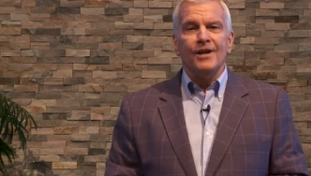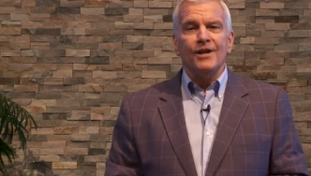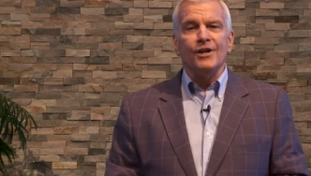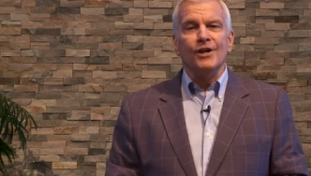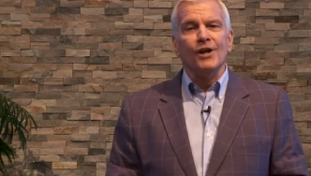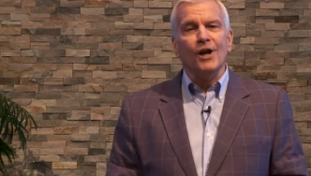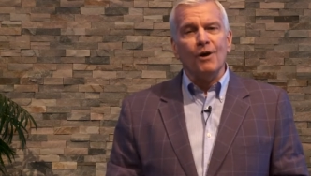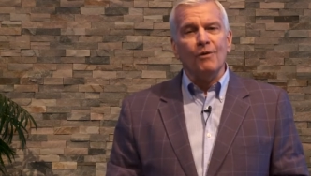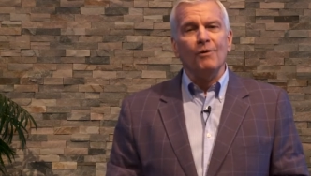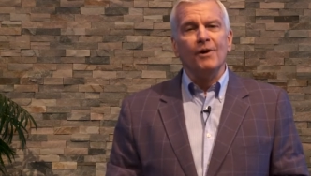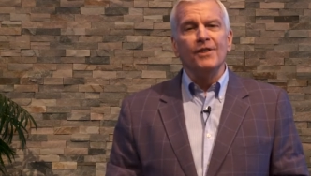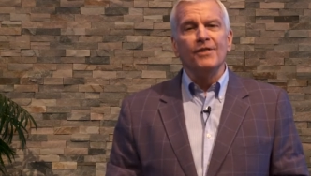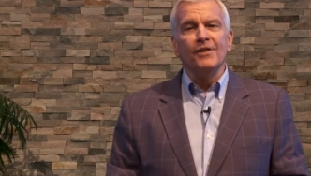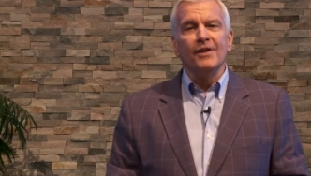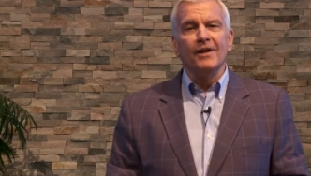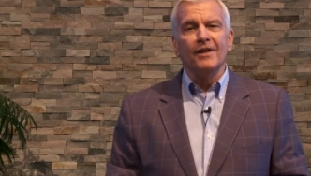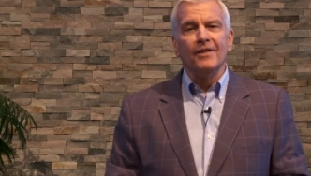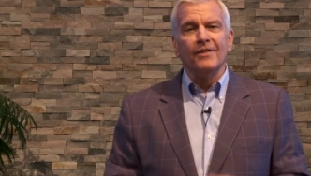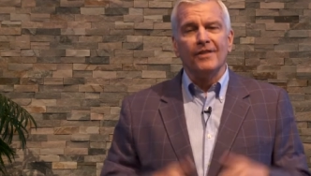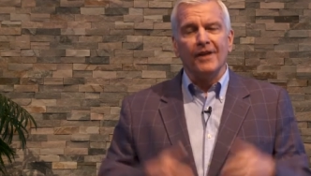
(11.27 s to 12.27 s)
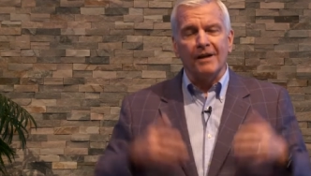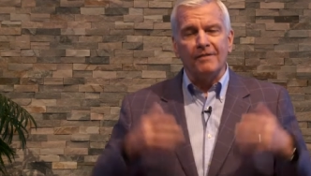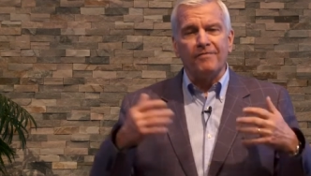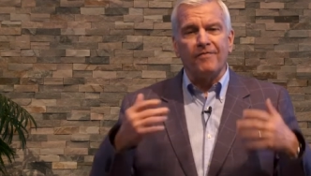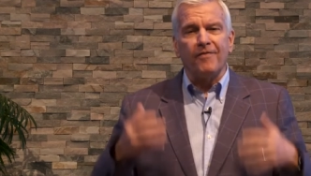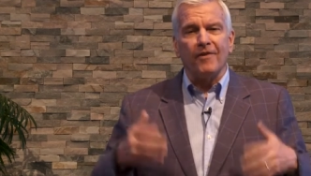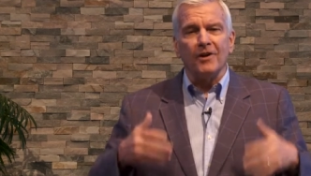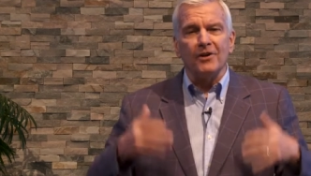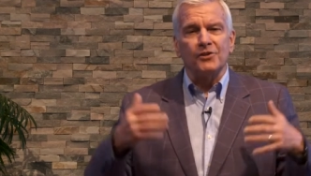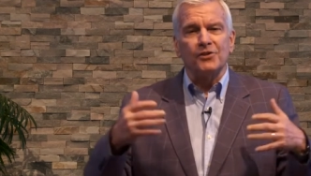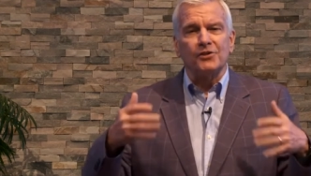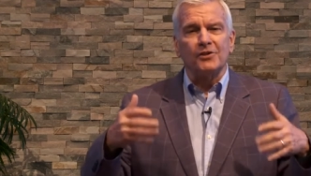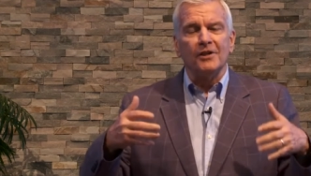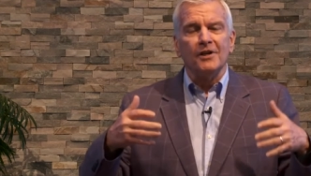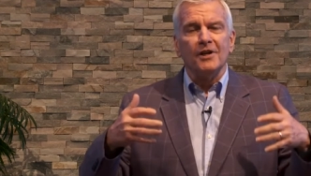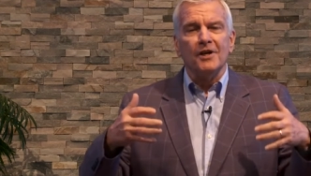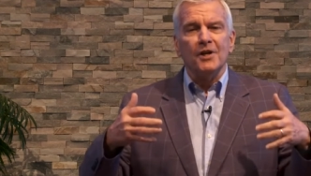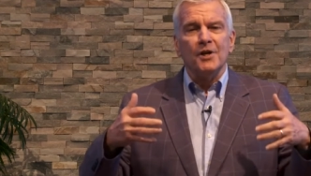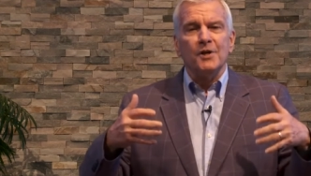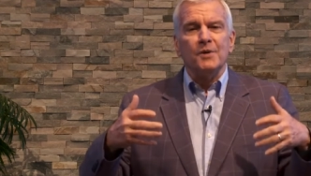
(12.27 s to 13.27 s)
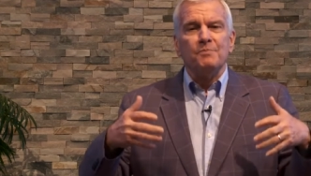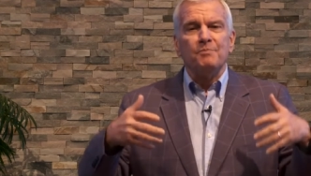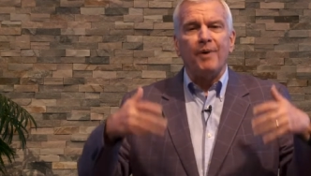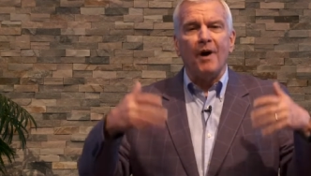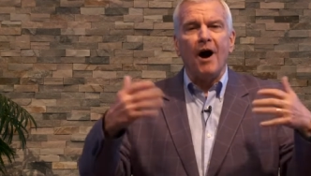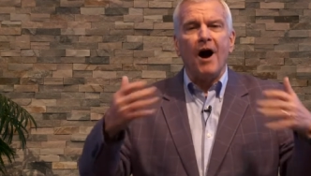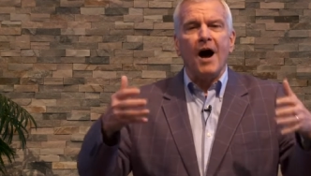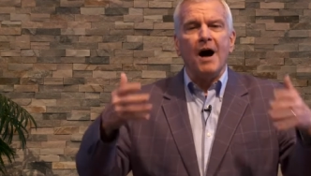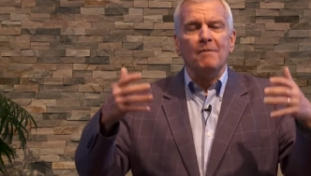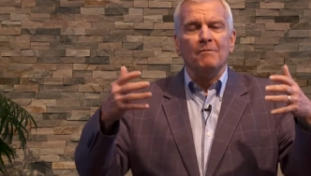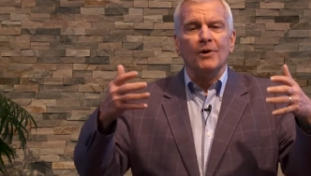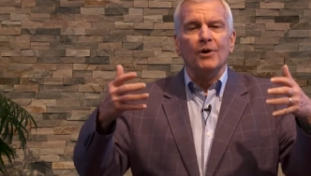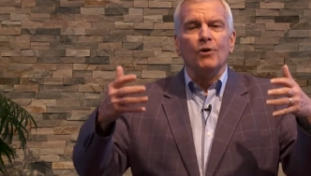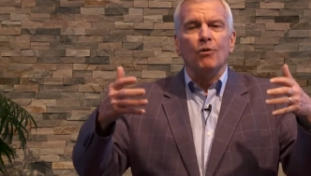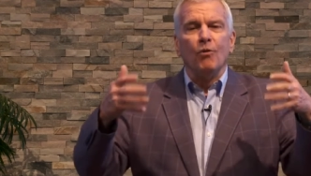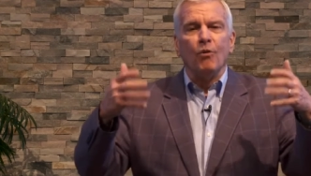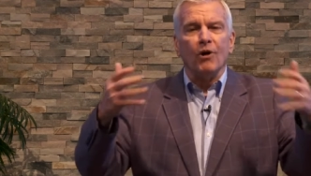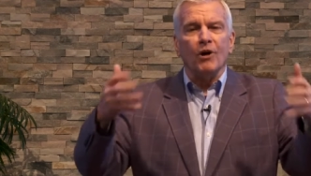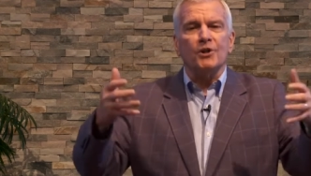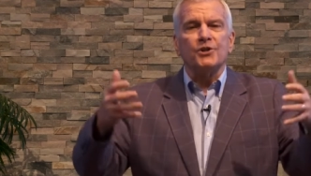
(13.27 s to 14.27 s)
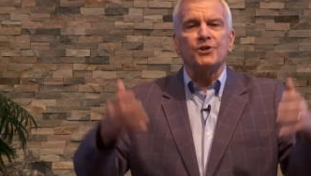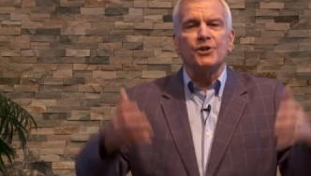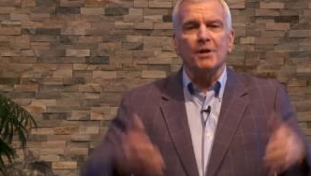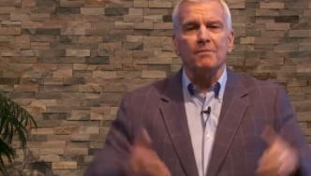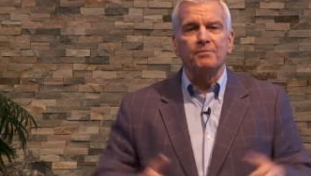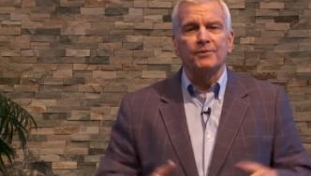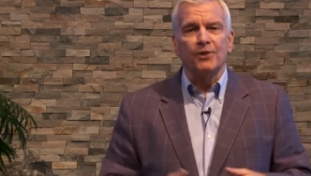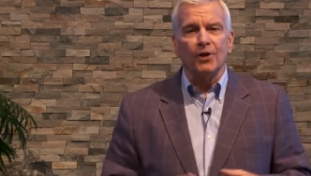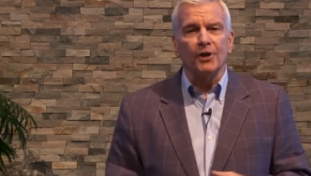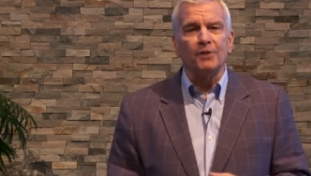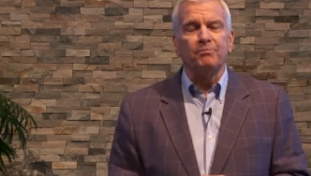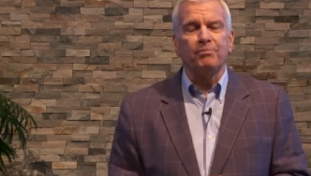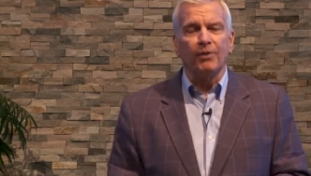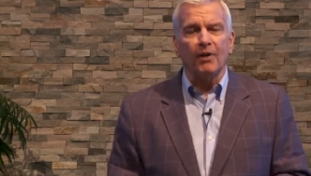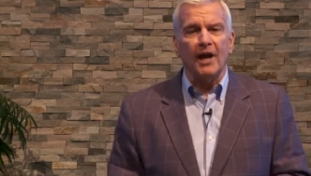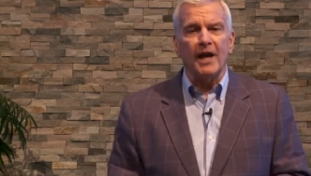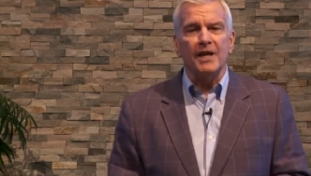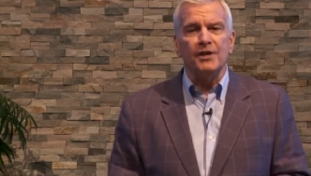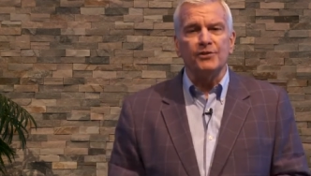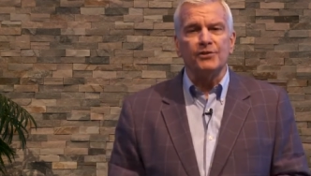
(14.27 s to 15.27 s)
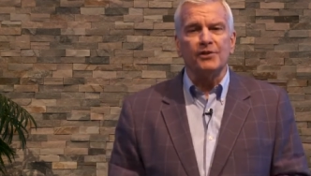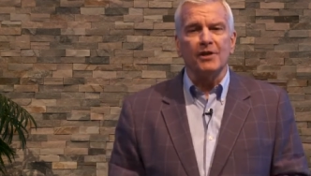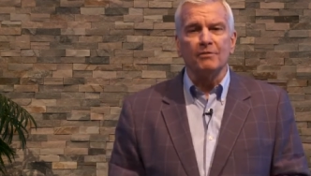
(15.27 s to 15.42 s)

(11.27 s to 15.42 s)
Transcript: You know, when that first palm worship took place,